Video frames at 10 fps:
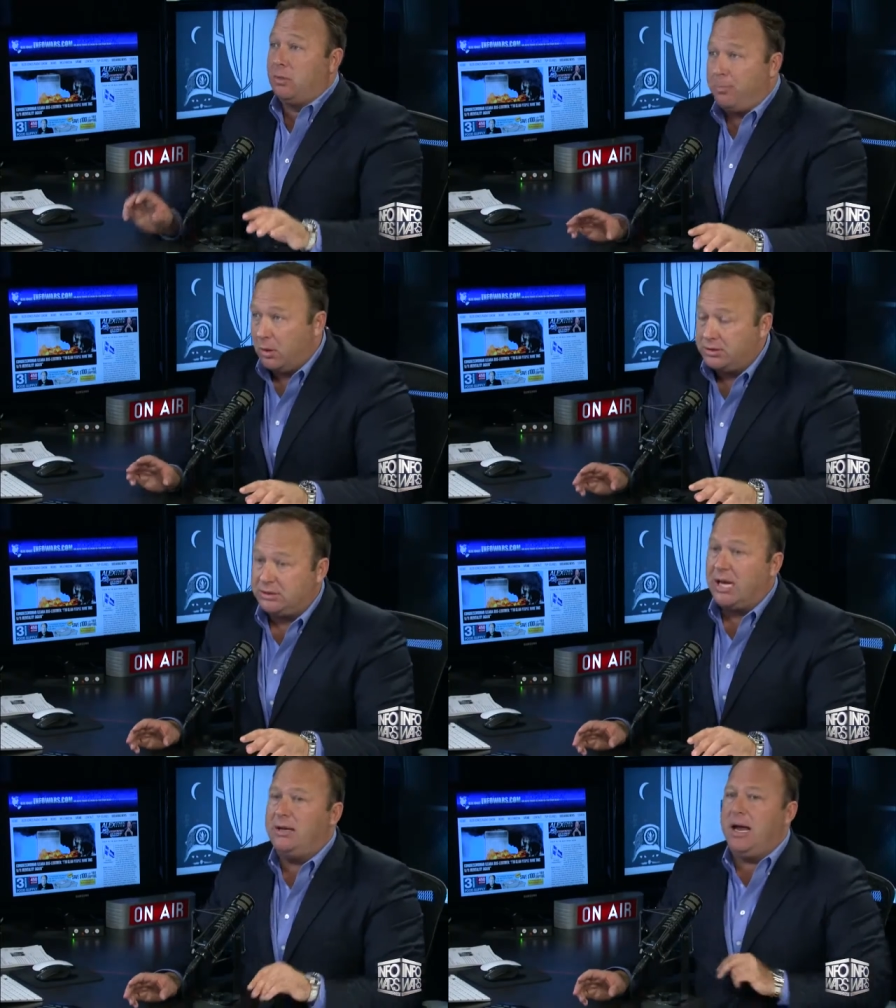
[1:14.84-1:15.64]
report
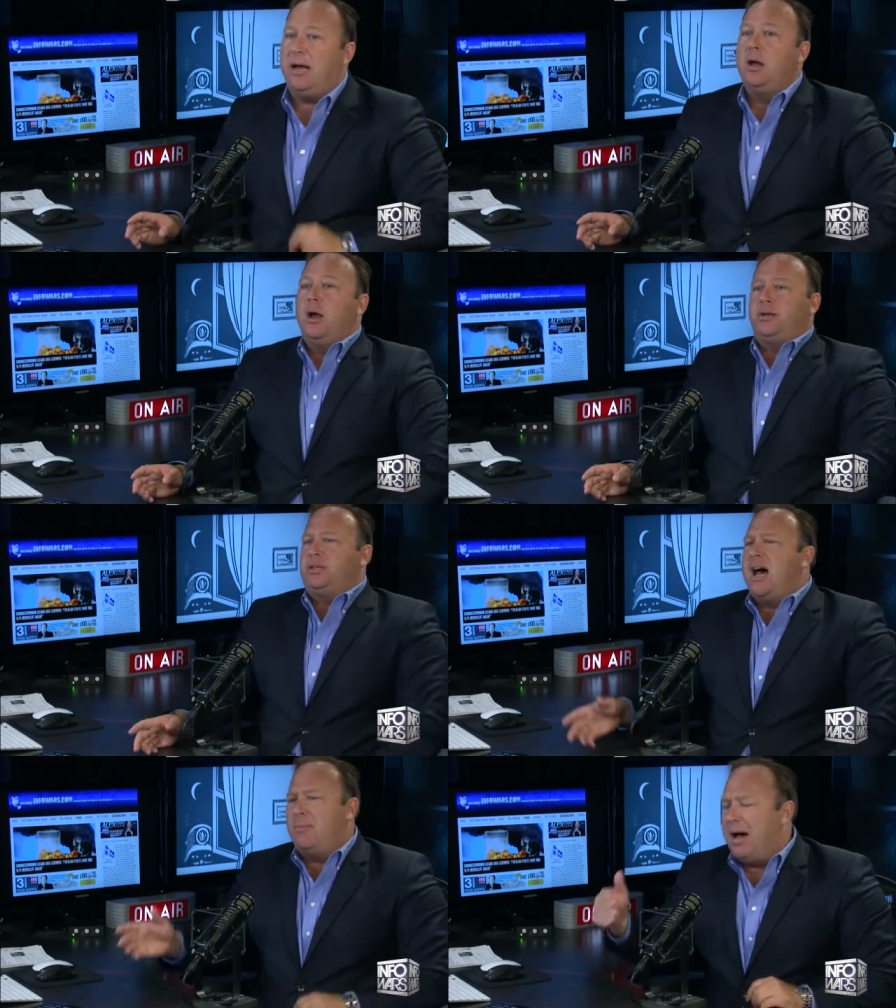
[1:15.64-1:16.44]
Sunday because it's
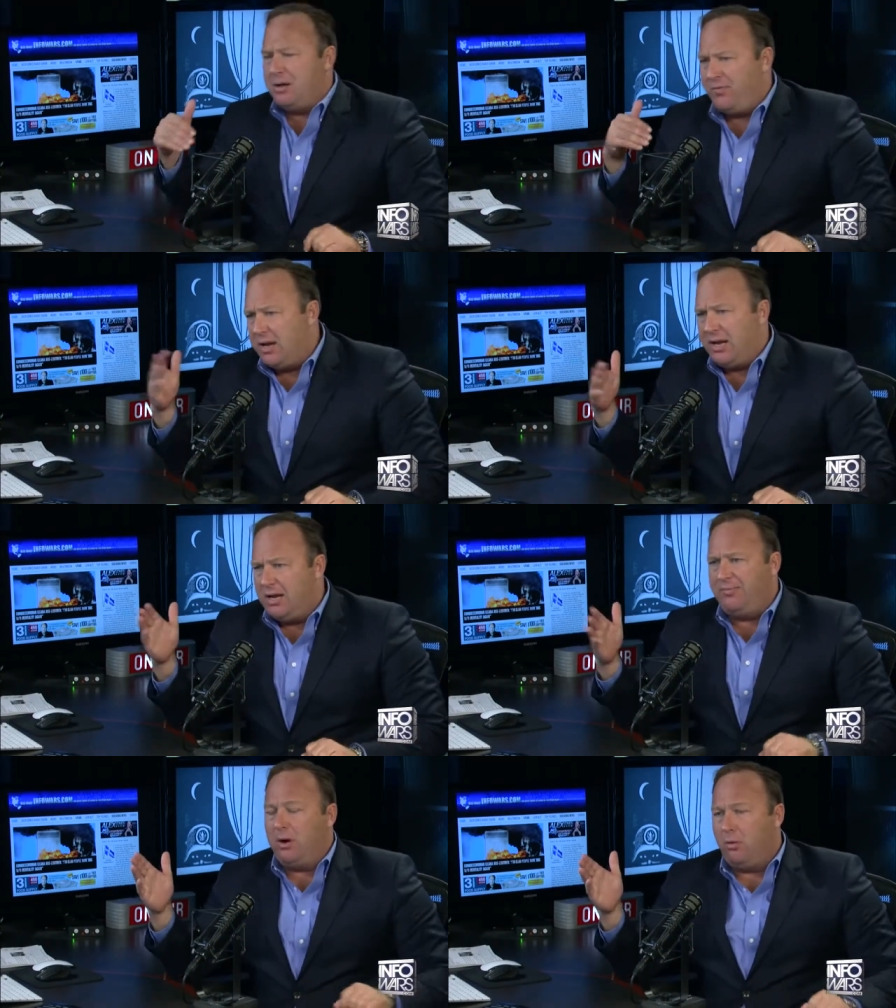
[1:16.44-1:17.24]
not about defending
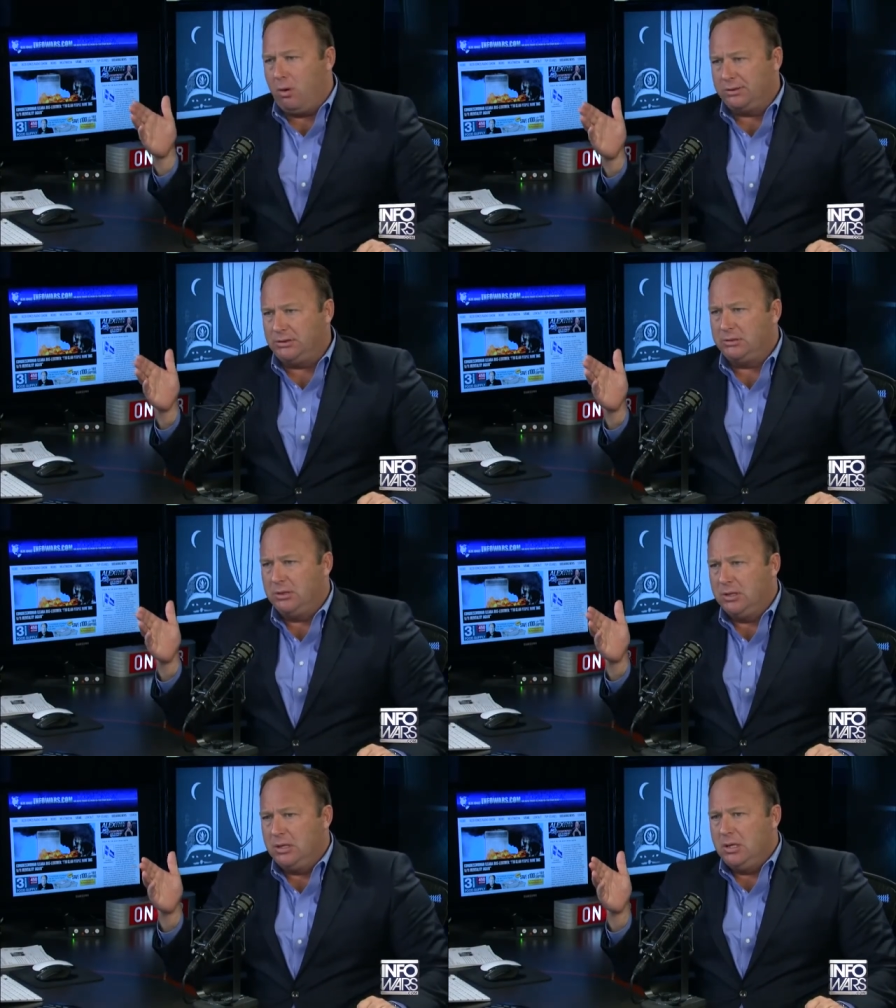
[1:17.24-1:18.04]
Infowars.
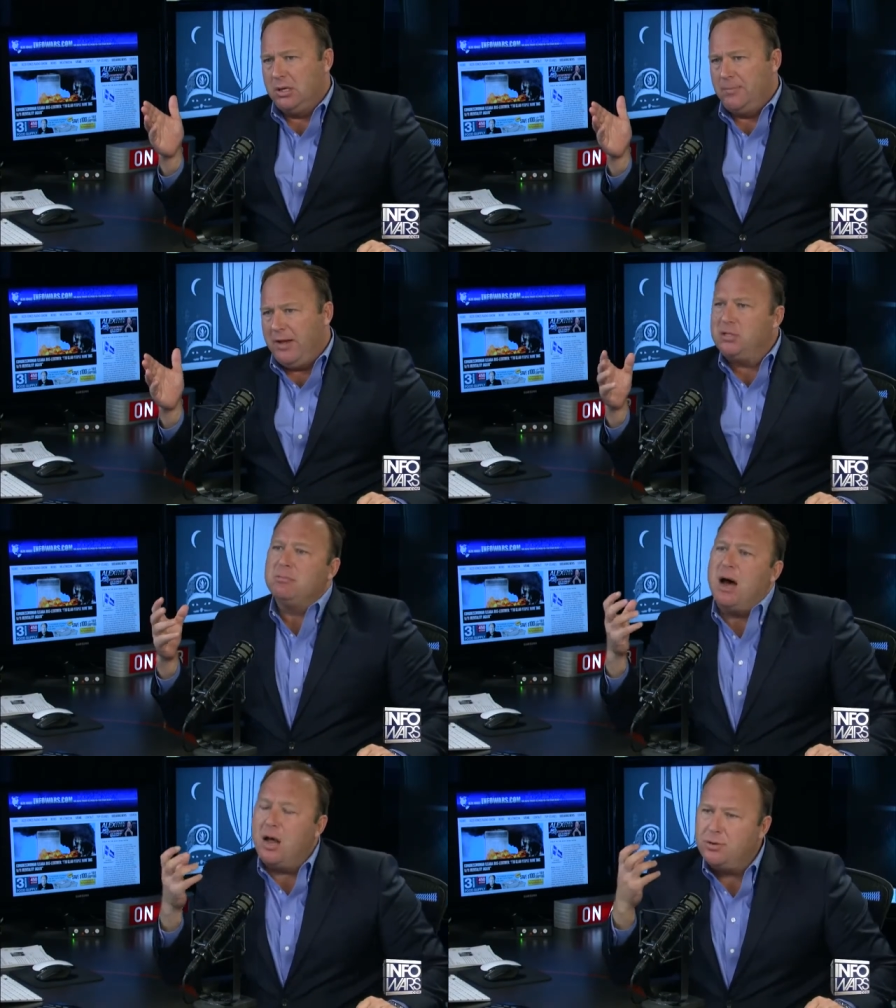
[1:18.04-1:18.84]
It's
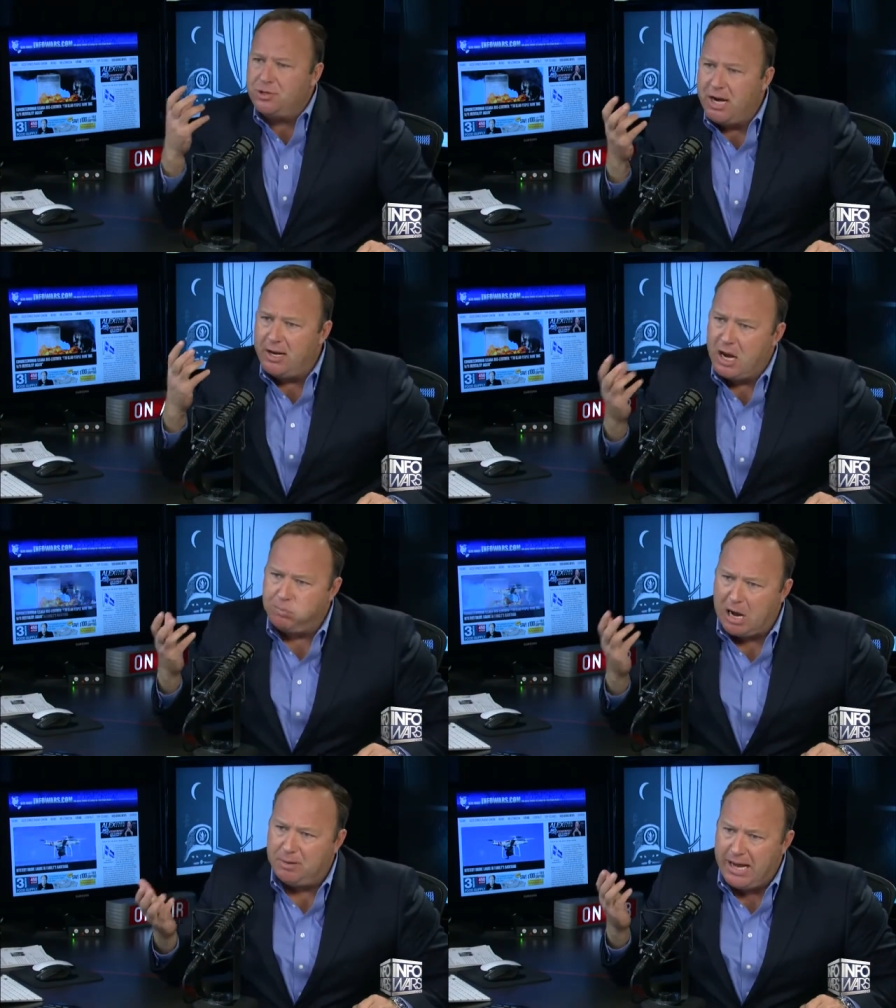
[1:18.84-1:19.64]
about understanding how
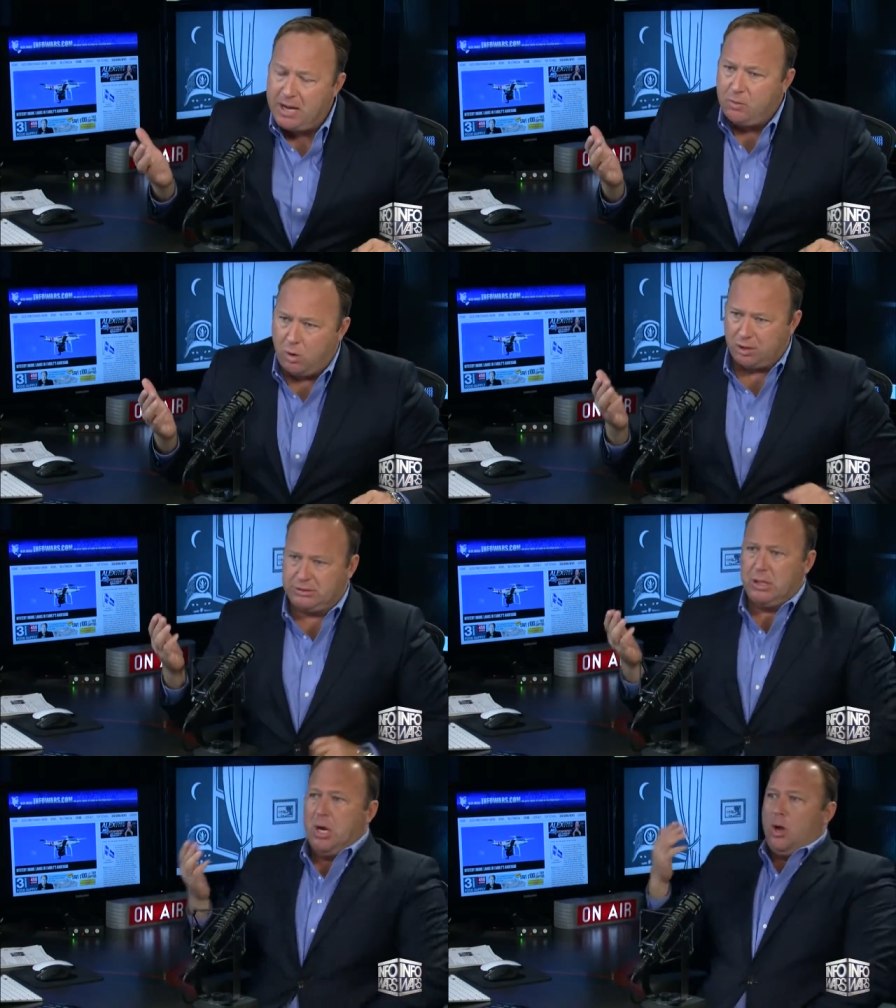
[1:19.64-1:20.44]
propaganda
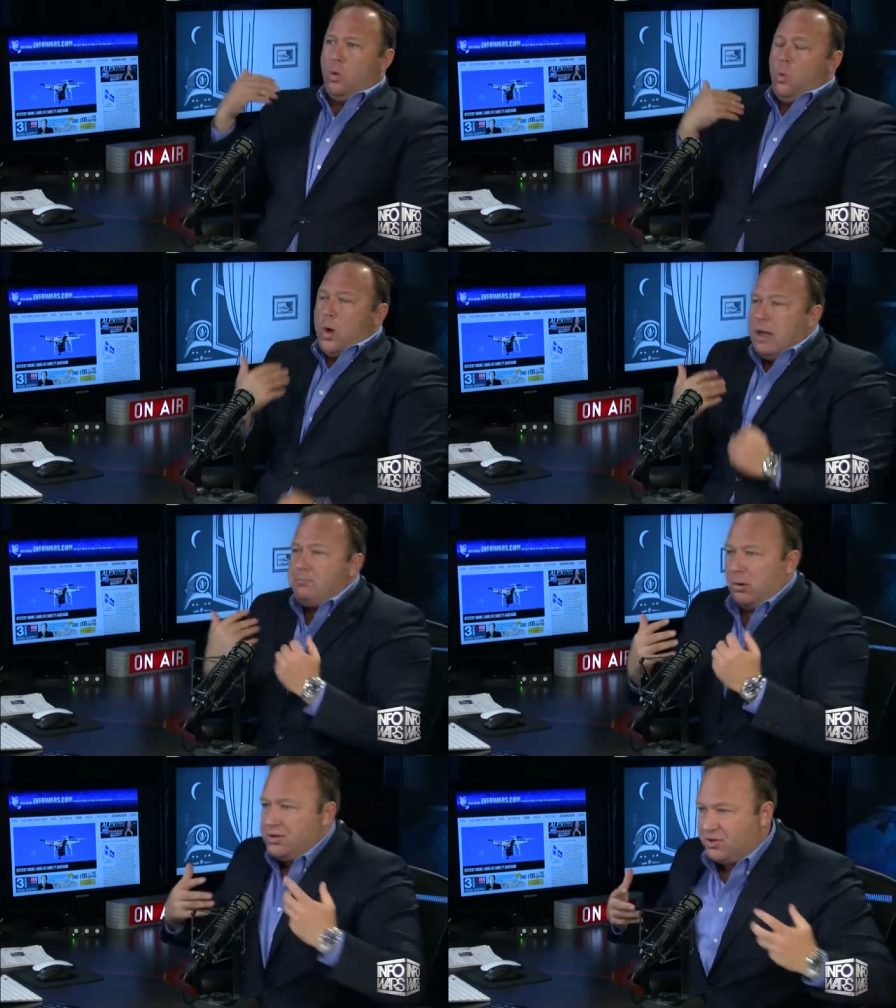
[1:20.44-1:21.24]
works. We
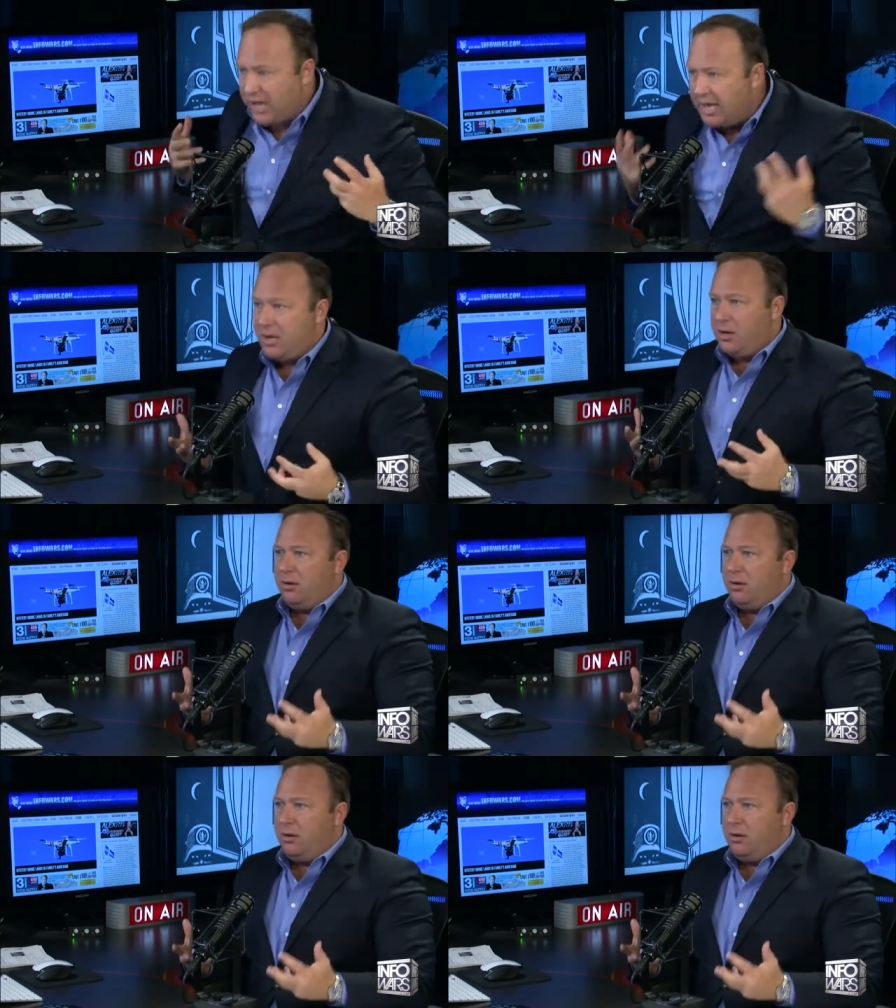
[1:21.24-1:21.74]
presented